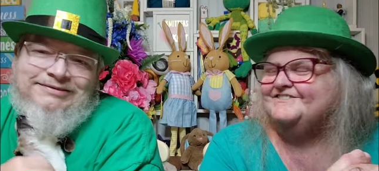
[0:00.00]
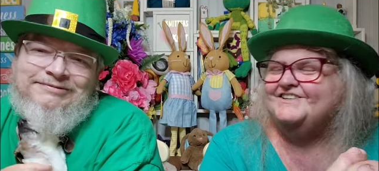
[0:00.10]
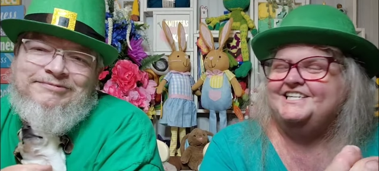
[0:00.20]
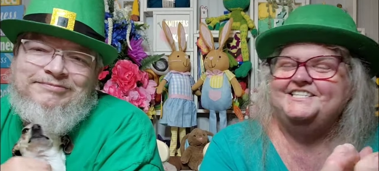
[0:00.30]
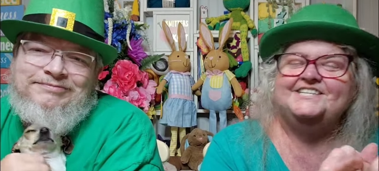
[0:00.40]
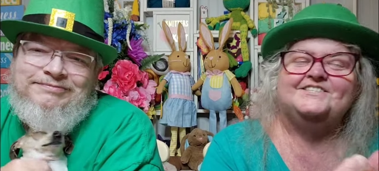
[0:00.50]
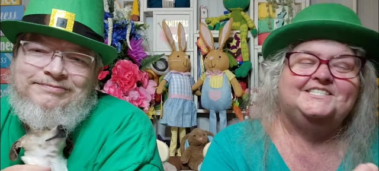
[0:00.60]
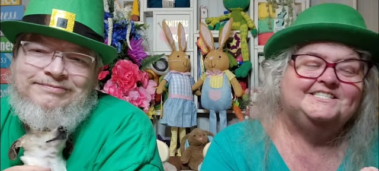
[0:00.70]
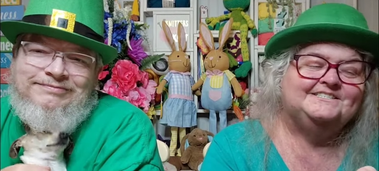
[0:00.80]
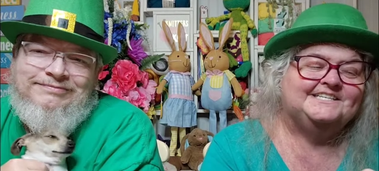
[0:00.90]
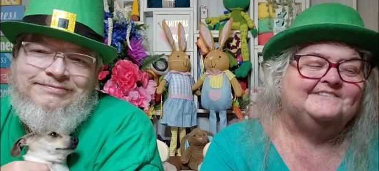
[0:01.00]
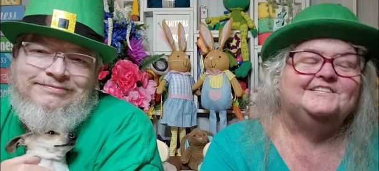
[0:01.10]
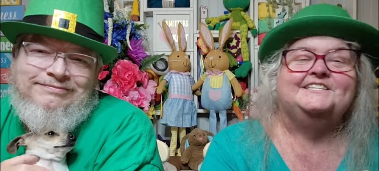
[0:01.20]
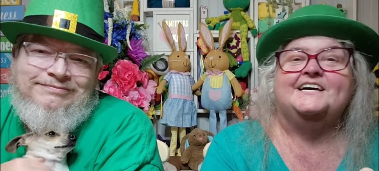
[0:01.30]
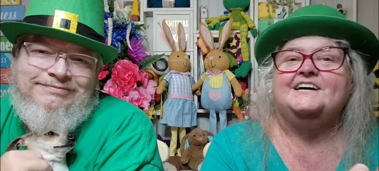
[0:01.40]
Speaker 1: Right now, he is having
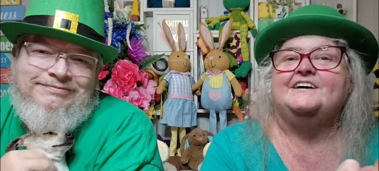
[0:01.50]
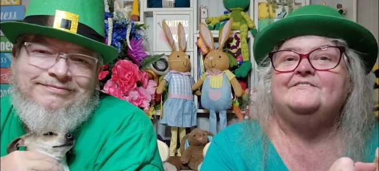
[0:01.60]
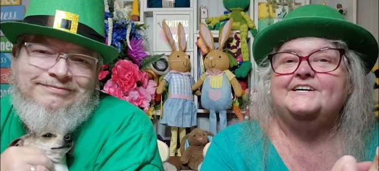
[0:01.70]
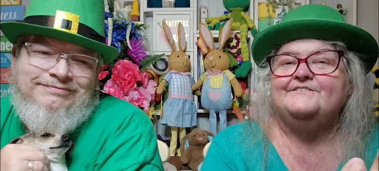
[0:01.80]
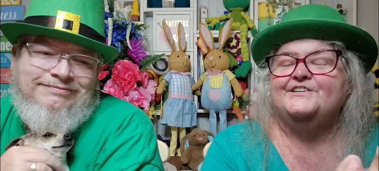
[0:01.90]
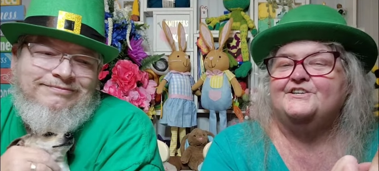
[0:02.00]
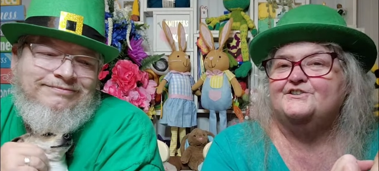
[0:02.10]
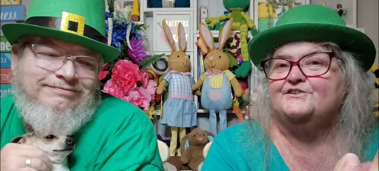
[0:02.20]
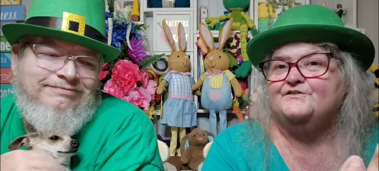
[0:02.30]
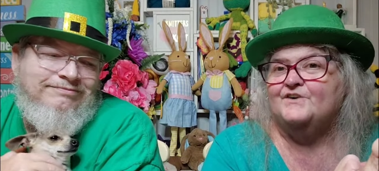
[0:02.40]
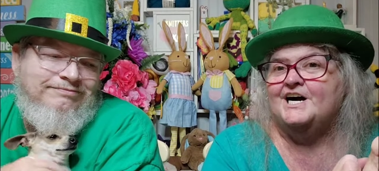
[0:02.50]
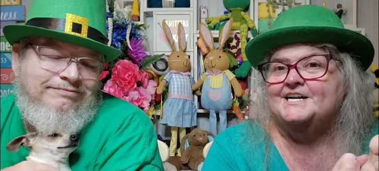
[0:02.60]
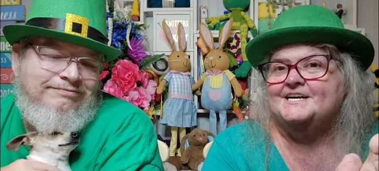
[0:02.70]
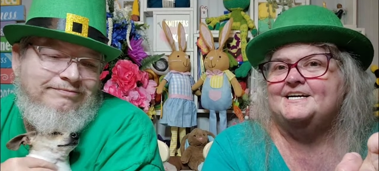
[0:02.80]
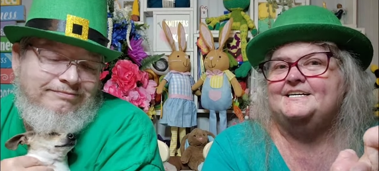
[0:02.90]
to take off every other
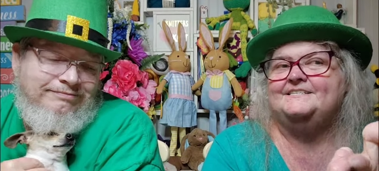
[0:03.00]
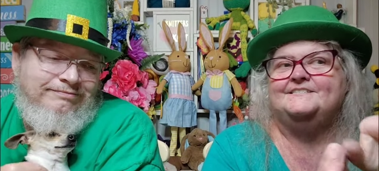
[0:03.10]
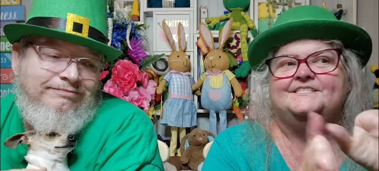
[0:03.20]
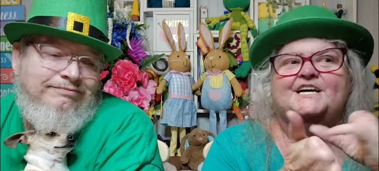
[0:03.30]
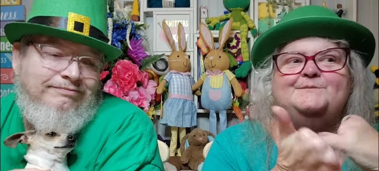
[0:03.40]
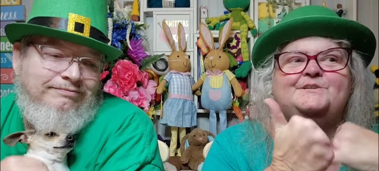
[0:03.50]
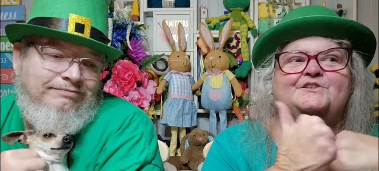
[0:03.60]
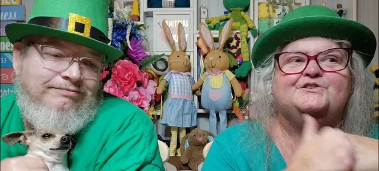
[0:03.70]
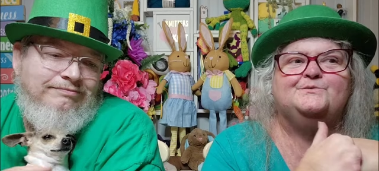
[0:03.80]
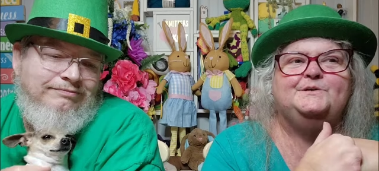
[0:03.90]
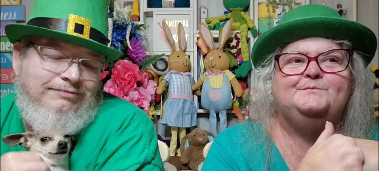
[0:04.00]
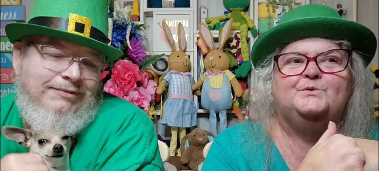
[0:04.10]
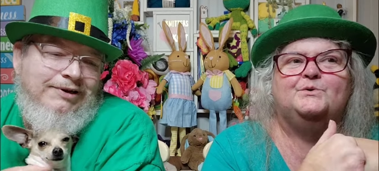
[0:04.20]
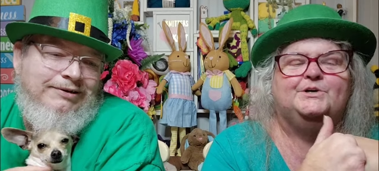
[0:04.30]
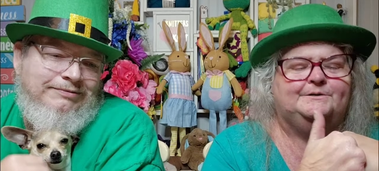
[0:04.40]
Friday to take me to Shreveport.
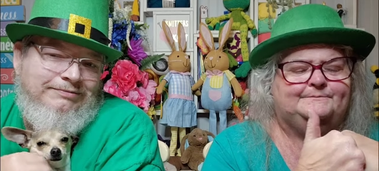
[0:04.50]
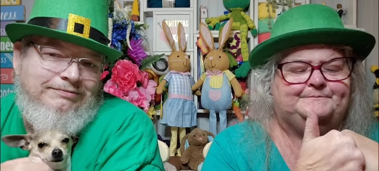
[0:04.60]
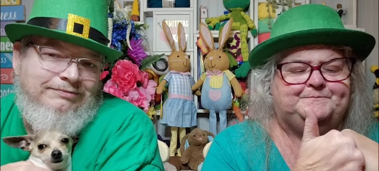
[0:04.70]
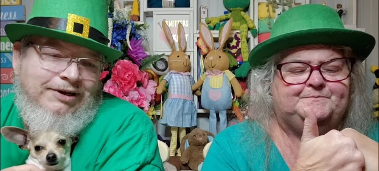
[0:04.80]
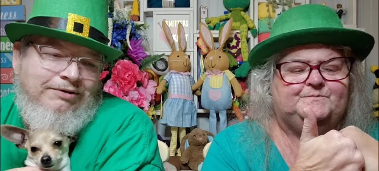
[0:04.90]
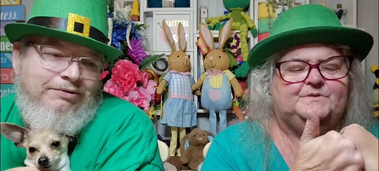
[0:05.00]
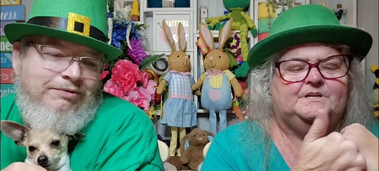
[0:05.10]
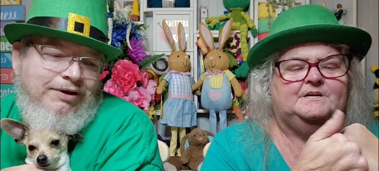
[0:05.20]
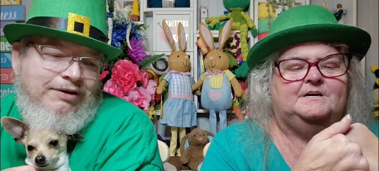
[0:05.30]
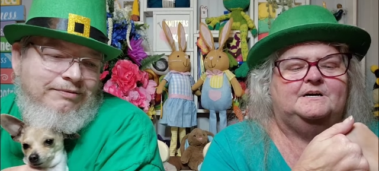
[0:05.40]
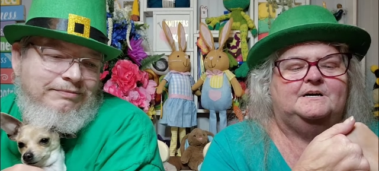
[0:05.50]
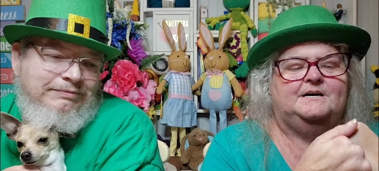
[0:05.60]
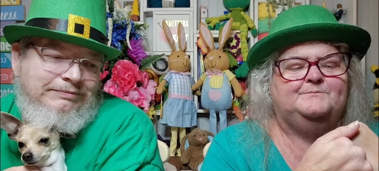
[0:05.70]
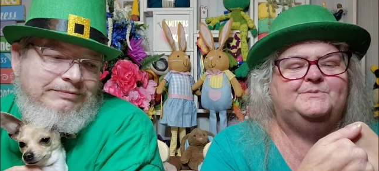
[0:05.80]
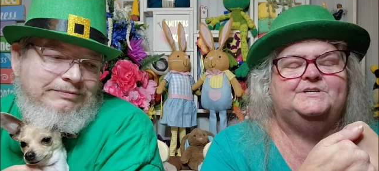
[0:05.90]
Speaker 2: Yeah, I'll do that.
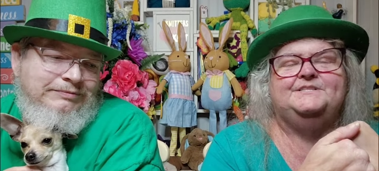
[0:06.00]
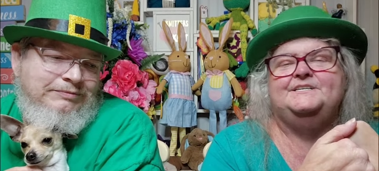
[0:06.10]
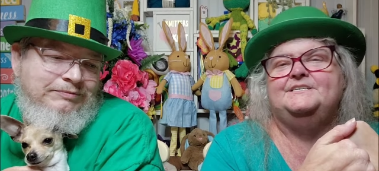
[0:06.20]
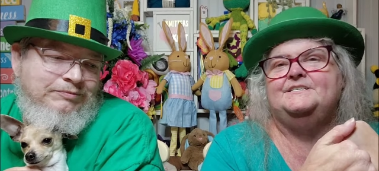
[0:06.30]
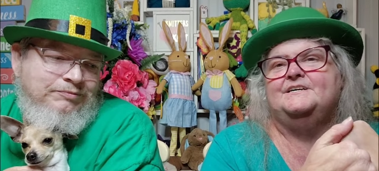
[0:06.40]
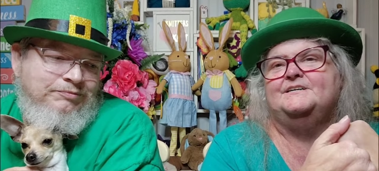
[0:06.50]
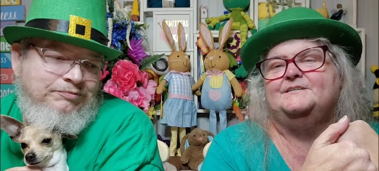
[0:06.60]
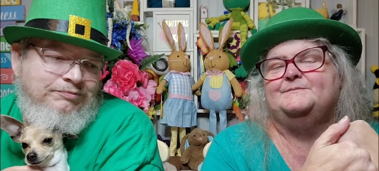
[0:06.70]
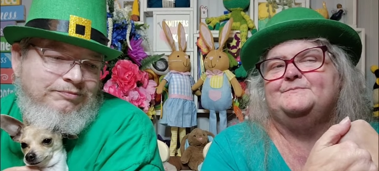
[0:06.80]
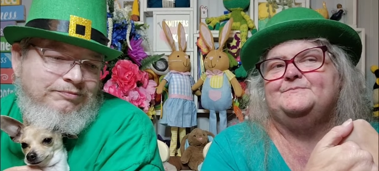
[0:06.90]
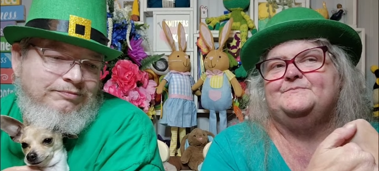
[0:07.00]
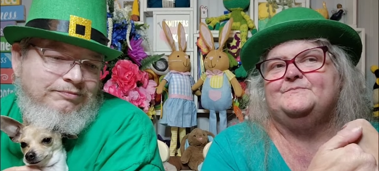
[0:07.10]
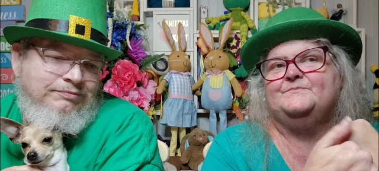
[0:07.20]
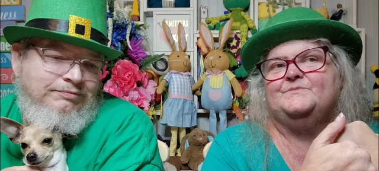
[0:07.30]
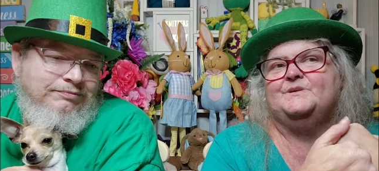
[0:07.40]
Speaker 1: But then, um,
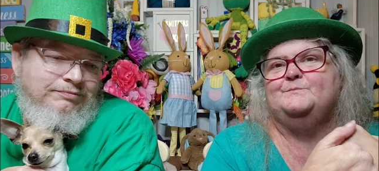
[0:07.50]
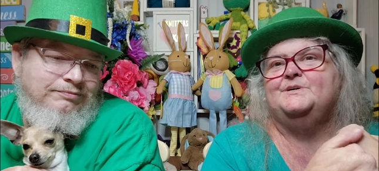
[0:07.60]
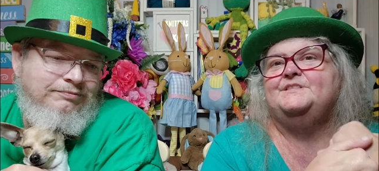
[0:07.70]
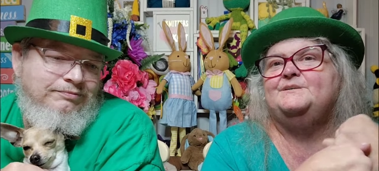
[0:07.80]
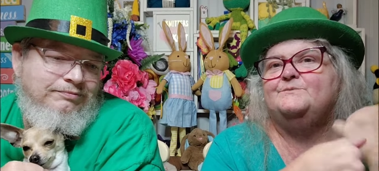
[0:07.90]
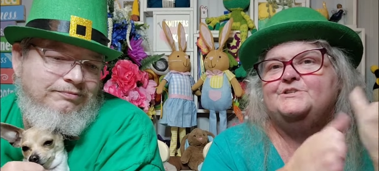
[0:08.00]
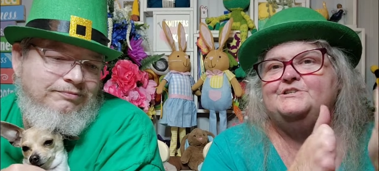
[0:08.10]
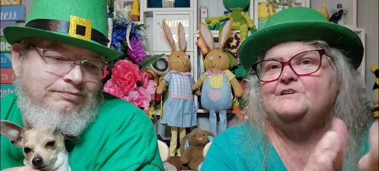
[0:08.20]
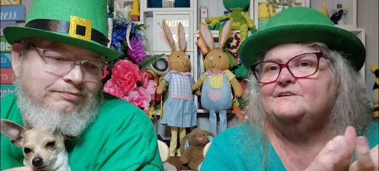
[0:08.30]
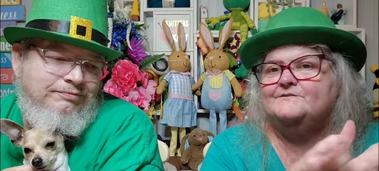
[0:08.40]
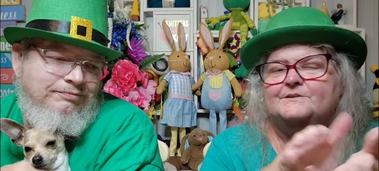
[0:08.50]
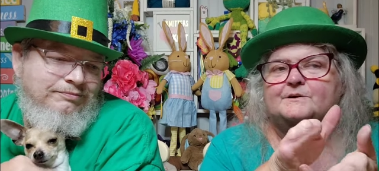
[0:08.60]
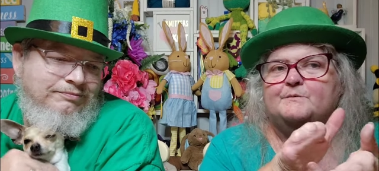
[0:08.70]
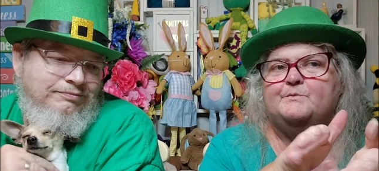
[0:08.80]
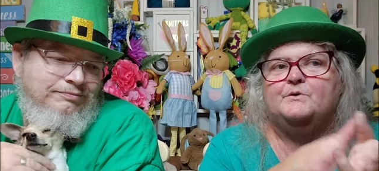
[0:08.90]
but then when you have
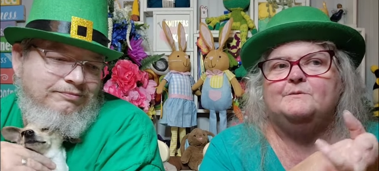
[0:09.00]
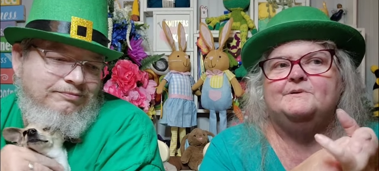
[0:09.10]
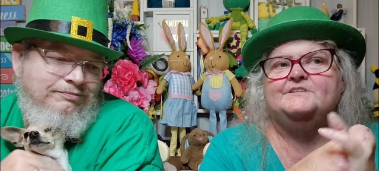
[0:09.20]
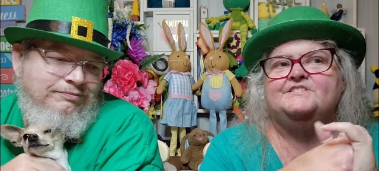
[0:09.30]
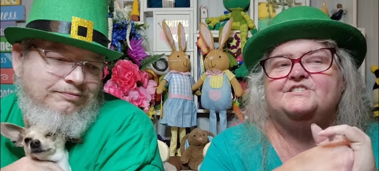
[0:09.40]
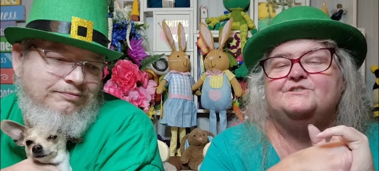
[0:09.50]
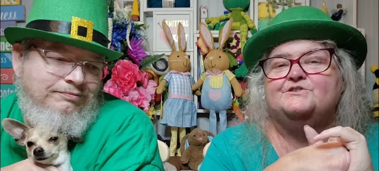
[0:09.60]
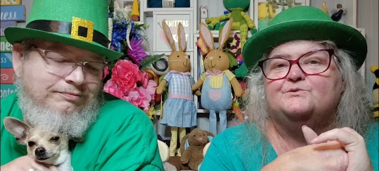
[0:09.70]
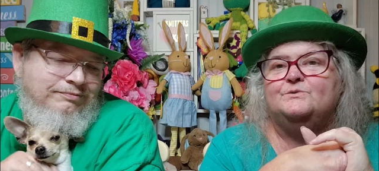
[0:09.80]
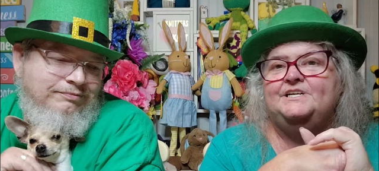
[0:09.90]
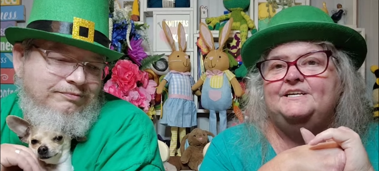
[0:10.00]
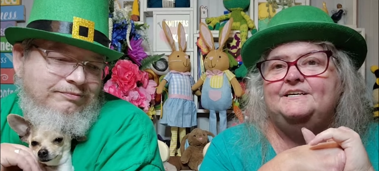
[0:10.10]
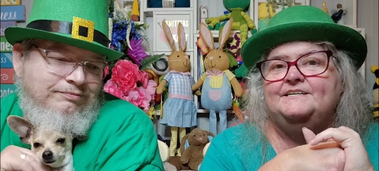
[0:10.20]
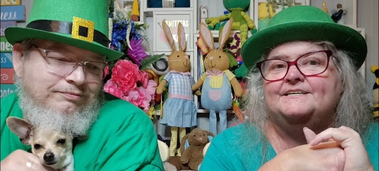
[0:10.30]
appointments during the week,